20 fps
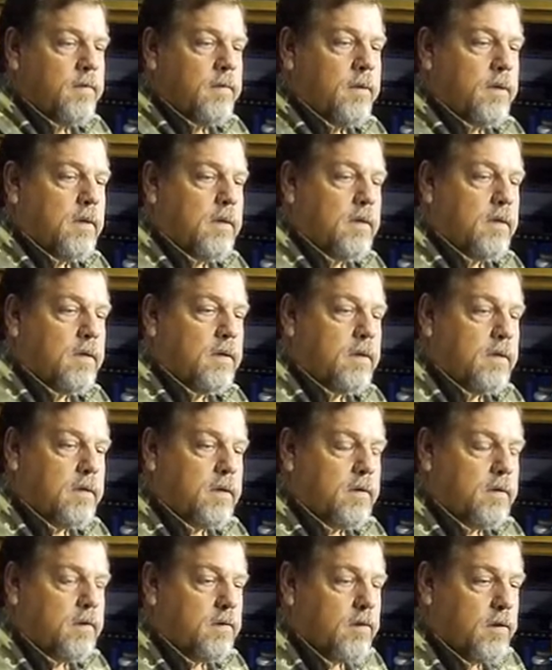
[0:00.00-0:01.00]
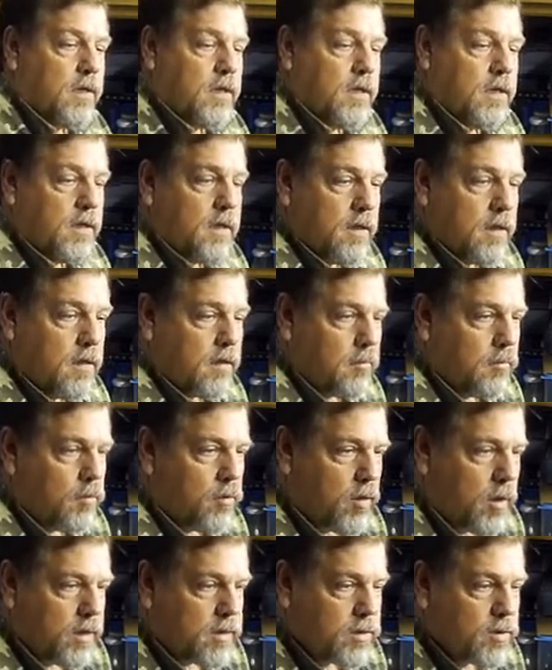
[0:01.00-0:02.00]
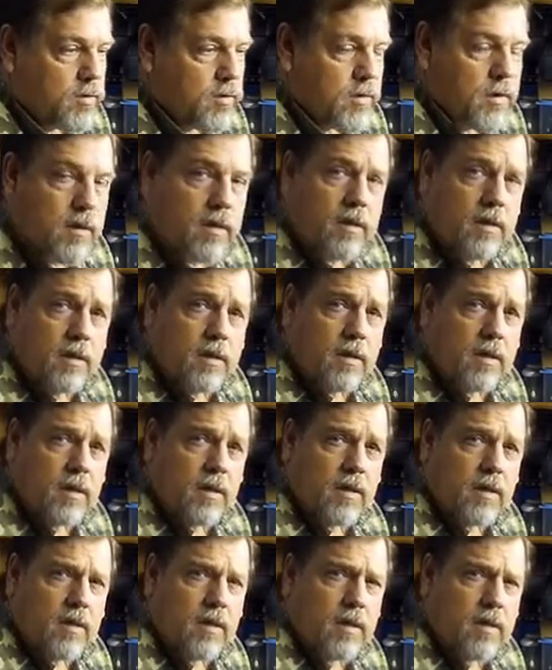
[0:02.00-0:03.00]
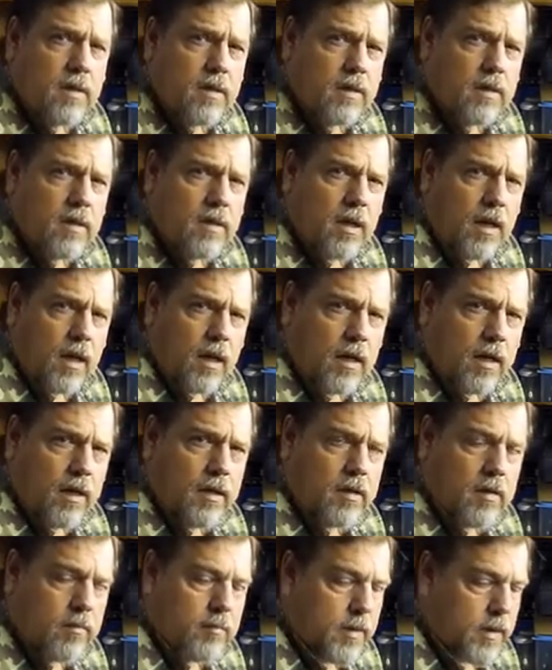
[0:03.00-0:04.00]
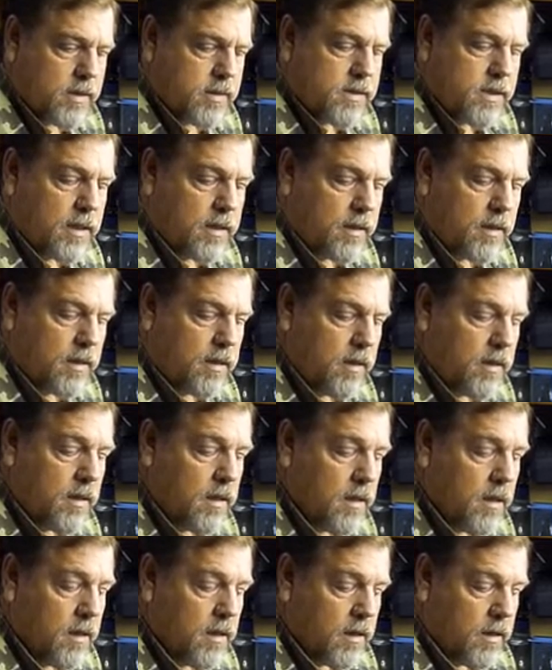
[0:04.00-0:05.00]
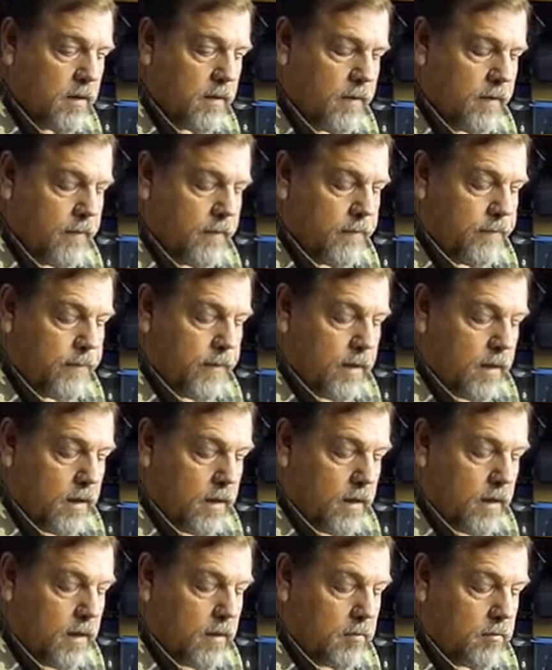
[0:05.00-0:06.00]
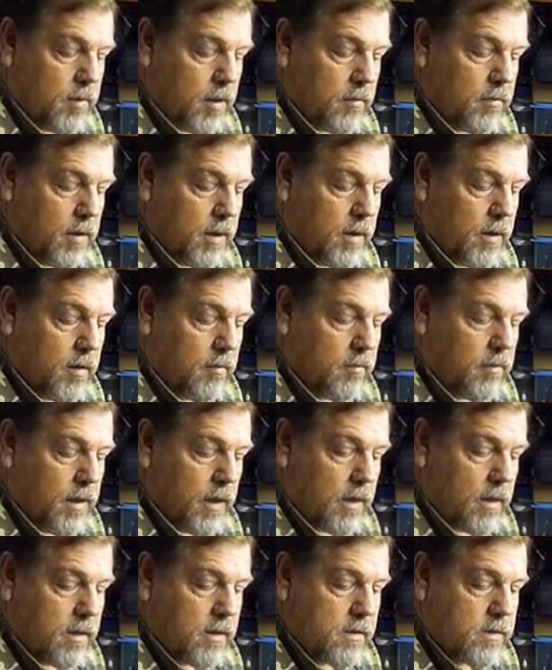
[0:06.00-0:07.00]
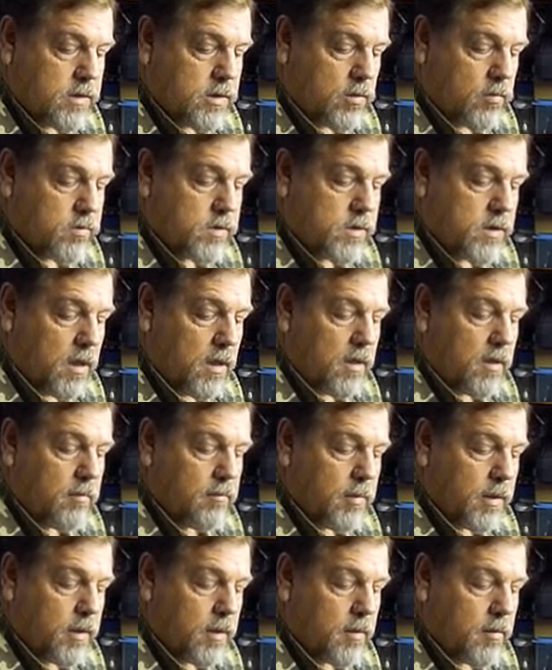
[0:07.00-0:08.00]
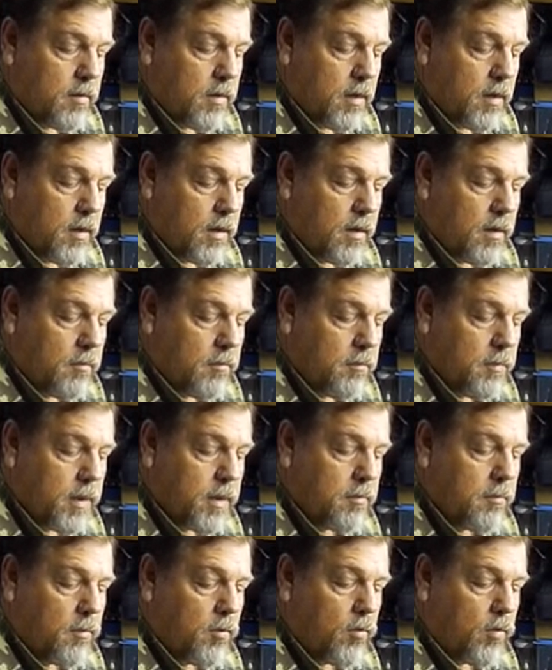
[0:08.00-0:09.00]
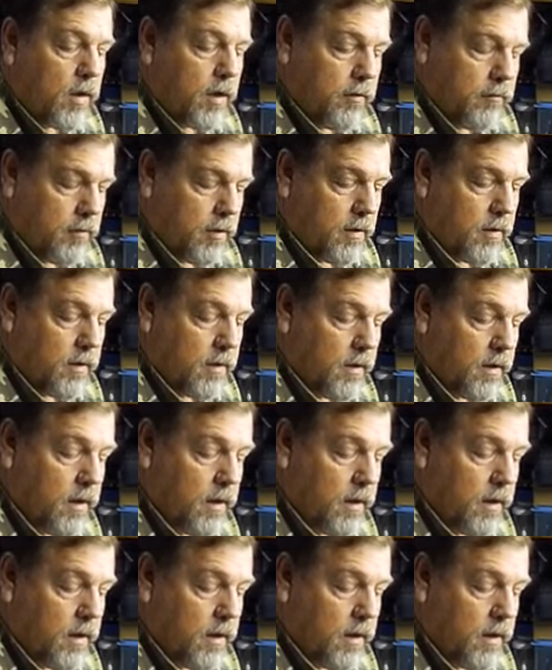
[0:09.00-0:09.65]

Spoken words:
I think the more I shoot it, the regulator might settle in and maybe keep that shot string a bit more level.